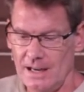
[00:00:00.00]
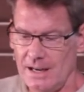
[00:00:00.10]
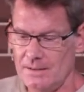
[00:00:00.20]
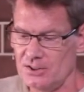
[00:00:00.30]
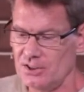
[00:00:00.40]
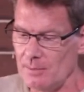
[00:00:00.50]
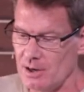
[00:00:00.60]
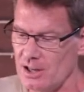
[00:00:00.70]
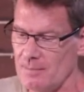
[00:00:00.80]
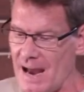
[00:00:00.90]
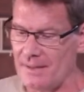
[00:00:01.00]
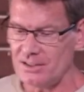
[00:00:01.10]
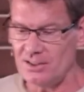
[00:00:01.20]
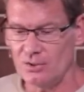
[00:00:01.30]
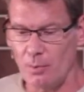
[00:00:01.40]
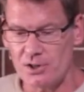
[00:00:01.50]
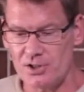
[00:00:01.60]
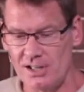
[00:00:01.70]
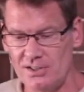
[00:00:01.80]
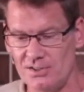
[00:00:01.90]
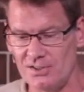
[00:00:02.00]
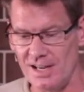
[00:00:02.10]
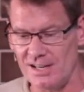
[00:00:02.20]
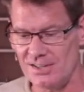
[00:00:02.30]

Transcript: In the Sermon on the Mount, this is what Jesus says.